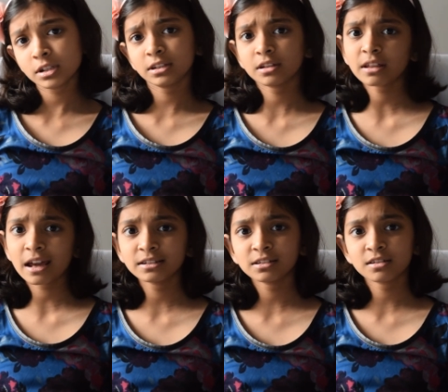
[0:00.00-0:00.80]
did the
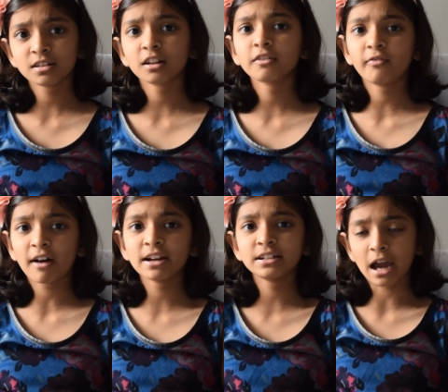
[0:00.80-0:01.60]
scientists
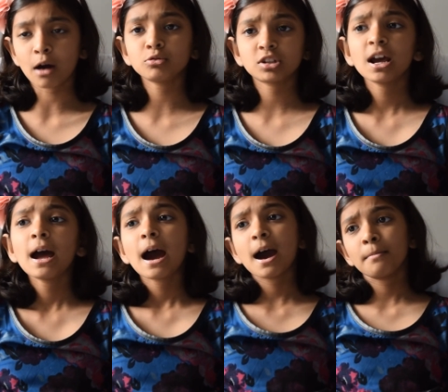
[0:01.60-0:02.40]
find out
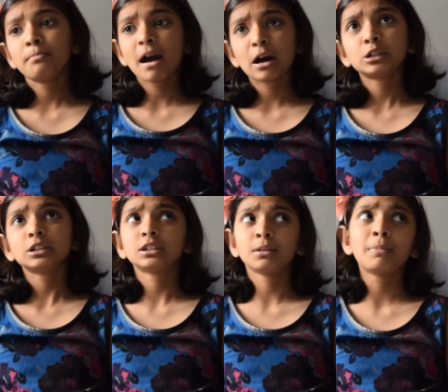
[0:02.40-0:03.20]
about
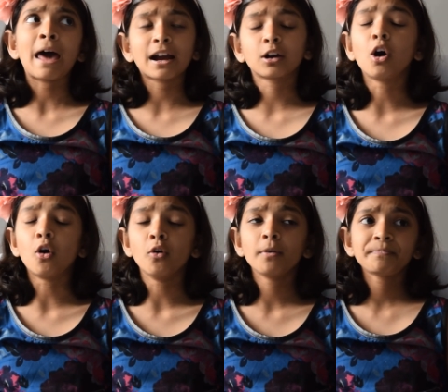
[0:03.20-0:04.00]
the black
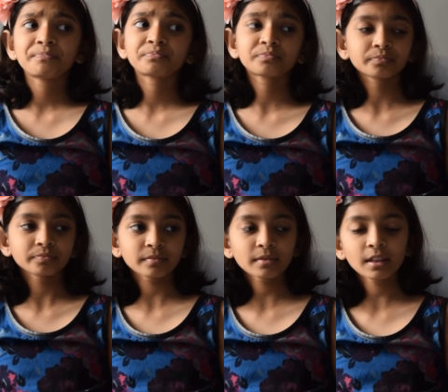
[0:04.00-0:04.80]
hole?
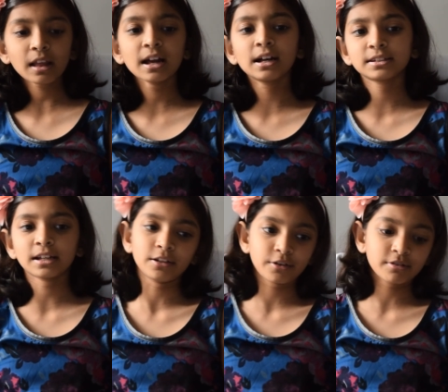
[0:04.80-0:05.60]
I'll
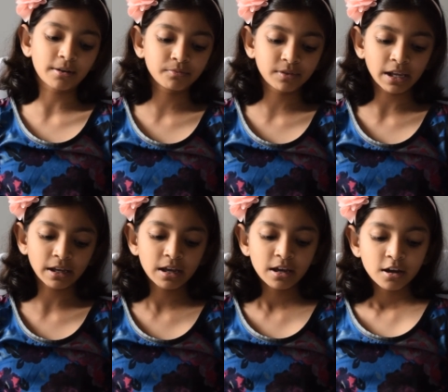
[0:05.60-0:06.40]
tell you something.
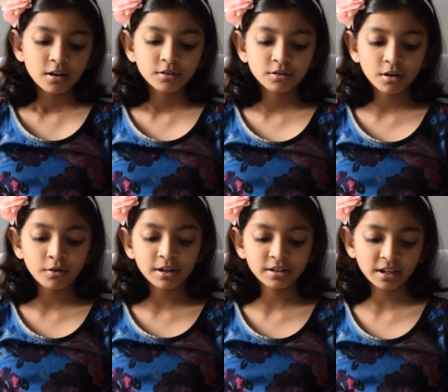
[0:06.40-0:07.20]

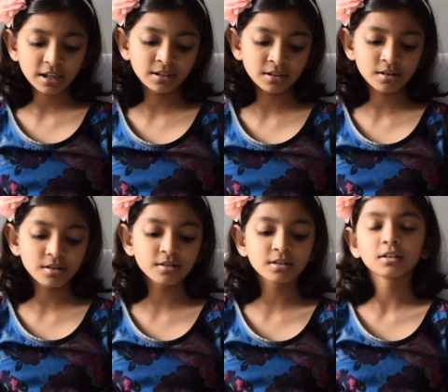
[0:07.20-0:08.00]
So a
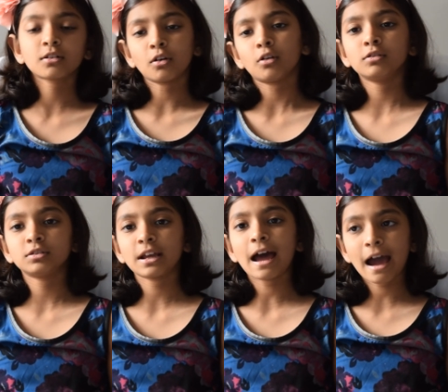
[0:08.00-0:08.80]
scientist
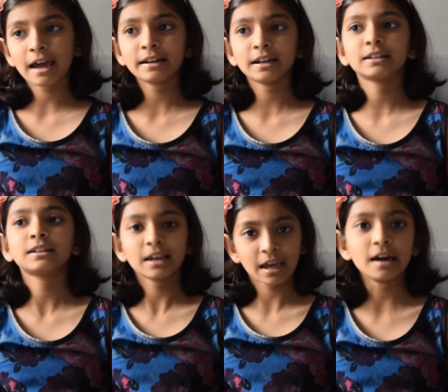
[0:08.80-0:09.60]
called Annette
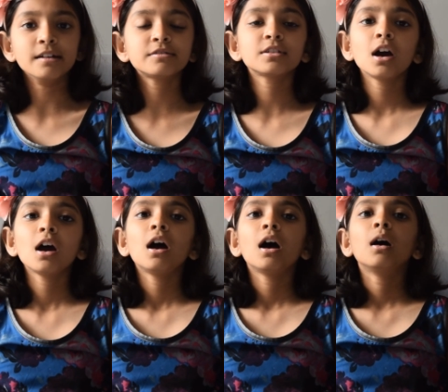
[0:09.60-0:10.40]
Kers
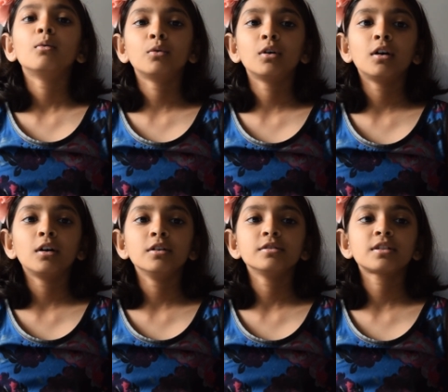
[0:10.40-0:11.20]

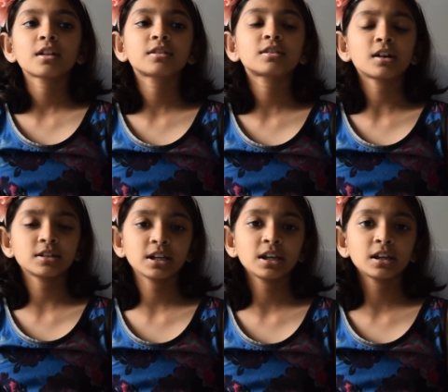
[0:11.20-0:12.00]
was
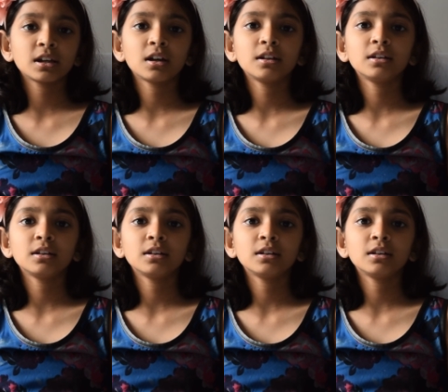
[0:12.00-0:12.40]
studying